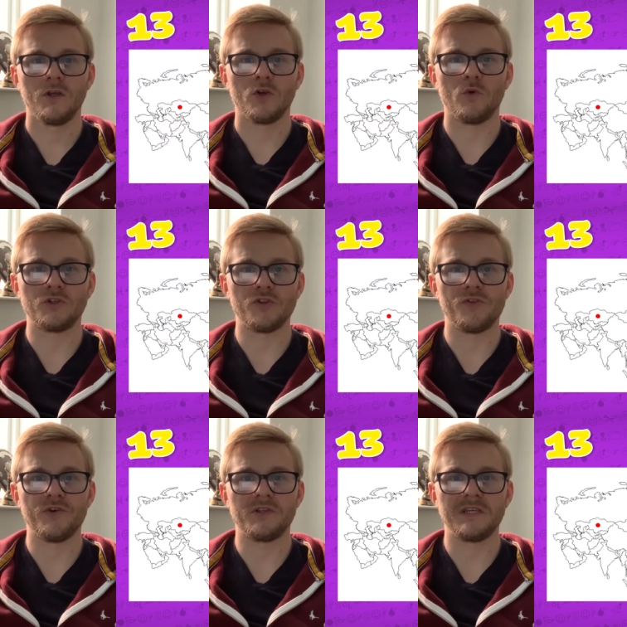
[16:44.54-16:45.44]
Question
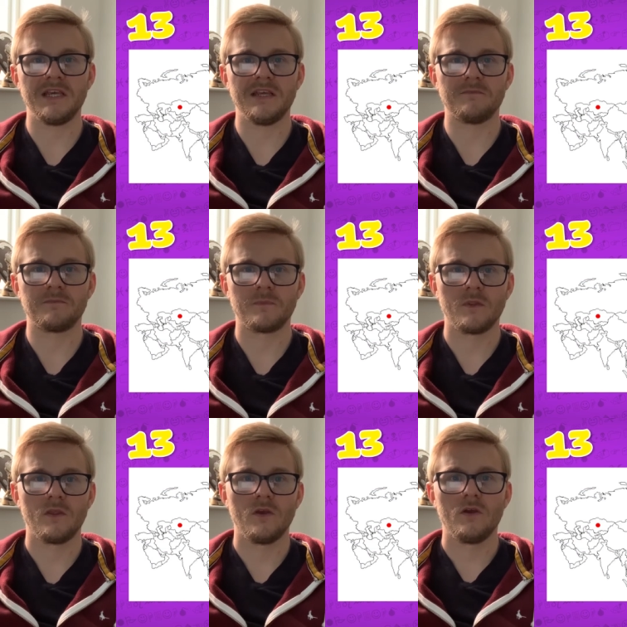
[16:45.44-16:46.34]
13.
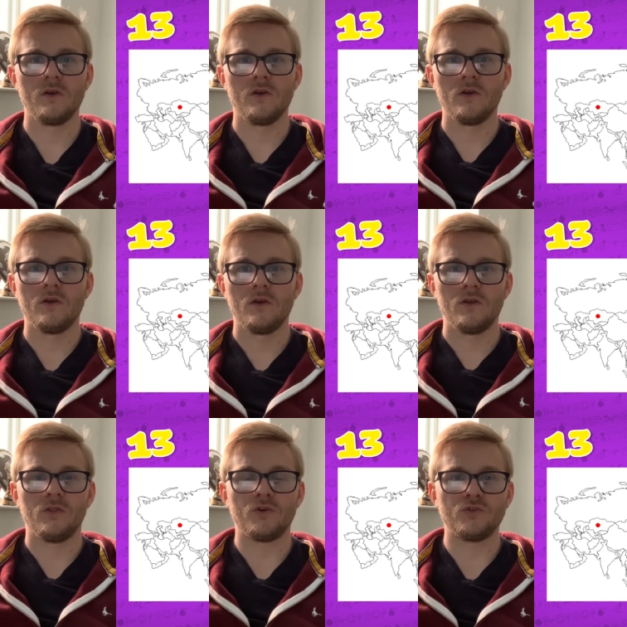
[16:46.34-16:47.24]

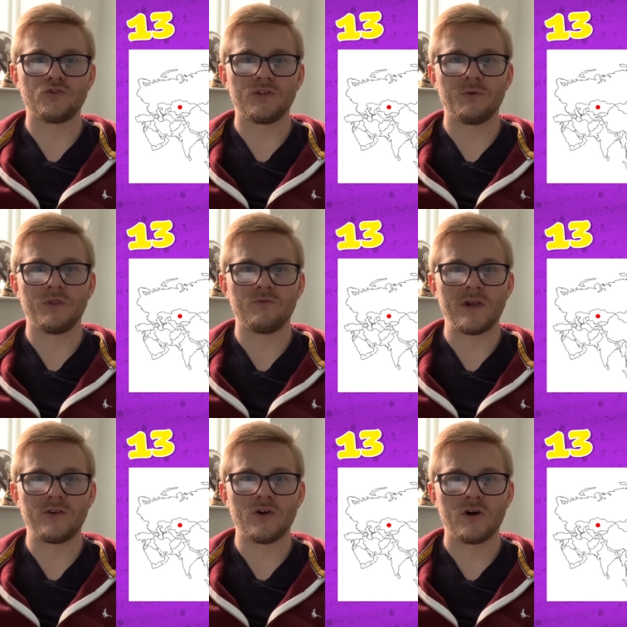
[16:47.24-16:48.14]
The country with the
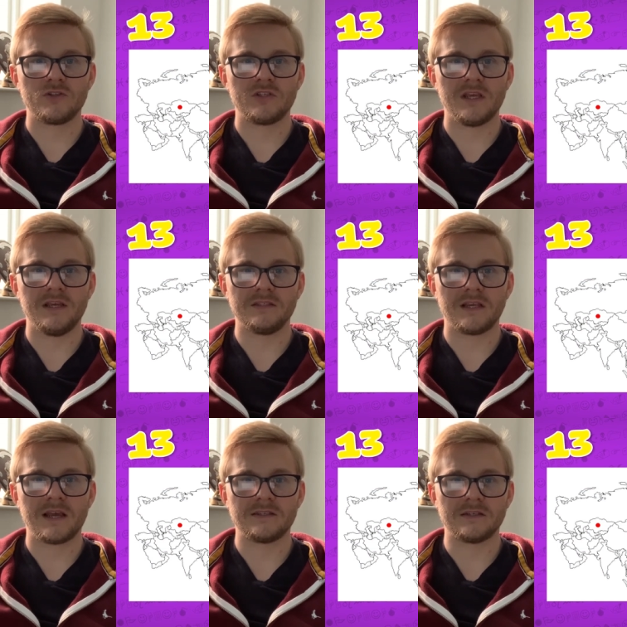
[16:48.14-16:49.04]
red dot is
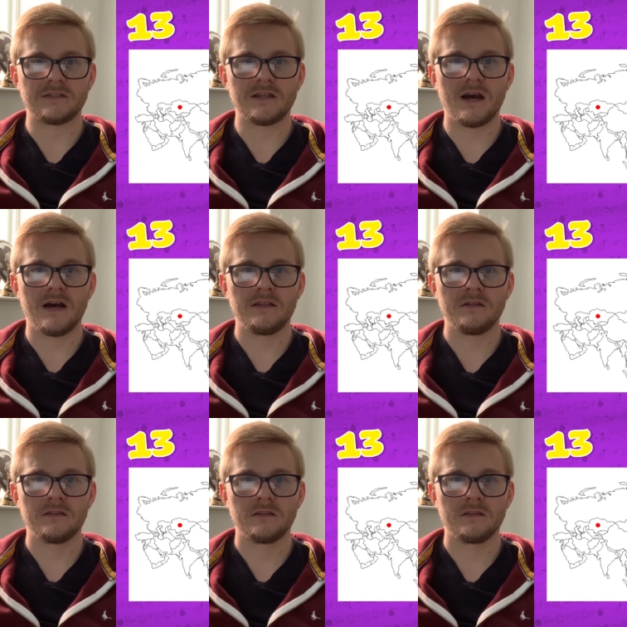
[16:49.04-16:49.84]
Kazakhstan